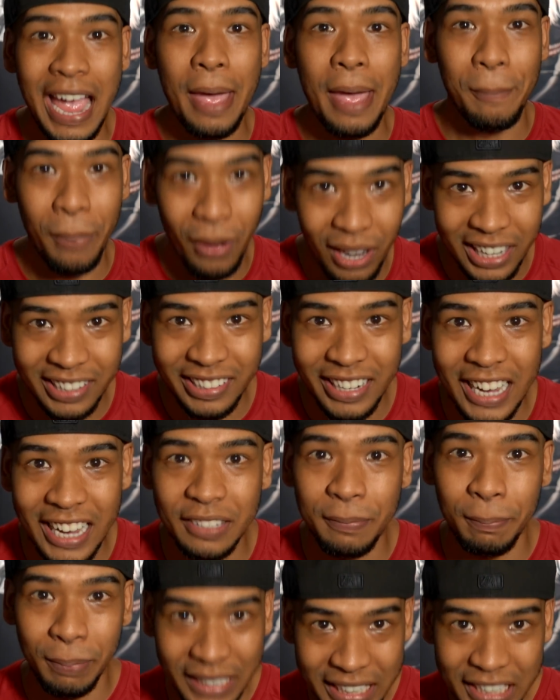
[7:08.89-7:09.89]
I
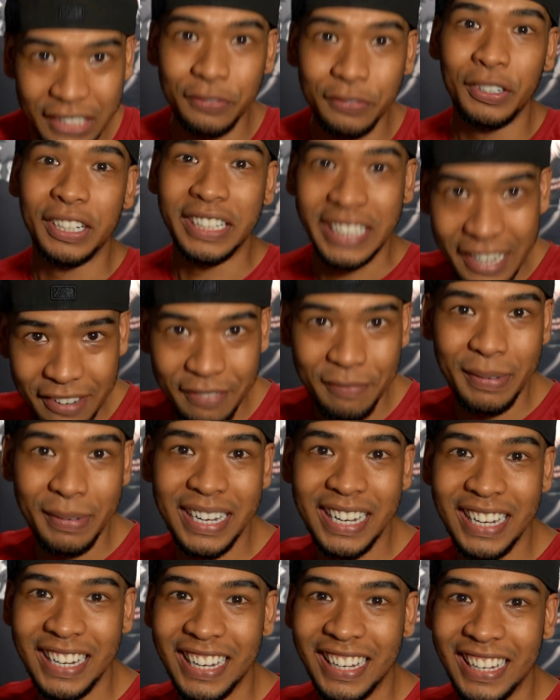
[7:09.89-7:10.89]
apologize, please forgive
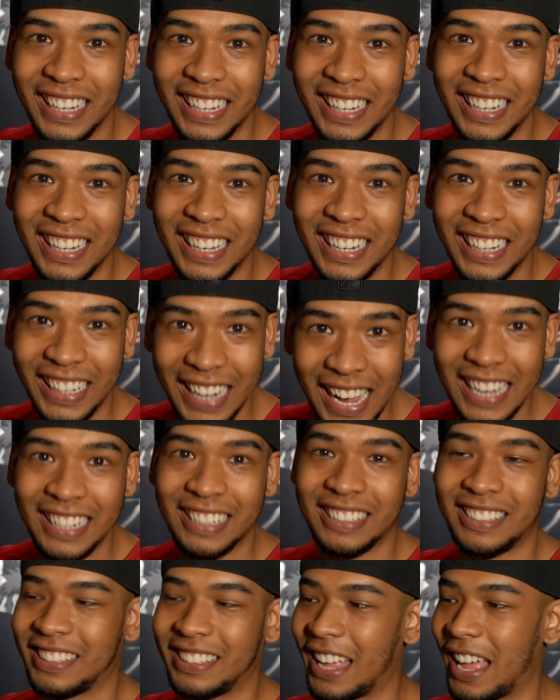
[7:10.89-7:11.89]
me,
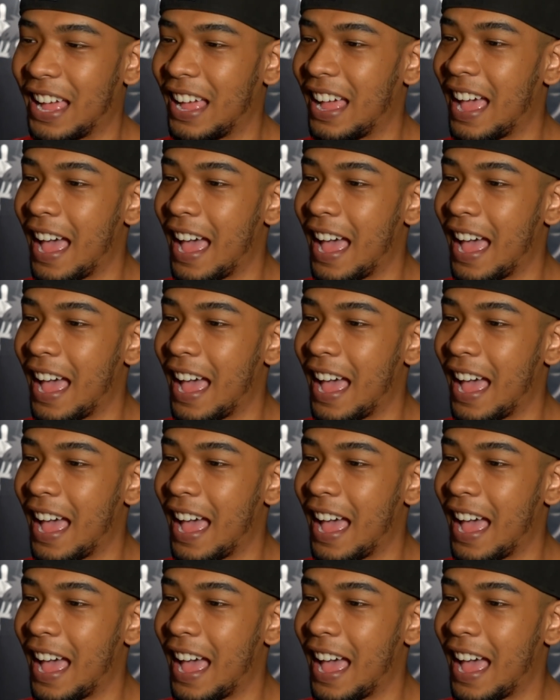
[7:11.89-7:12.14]
guys.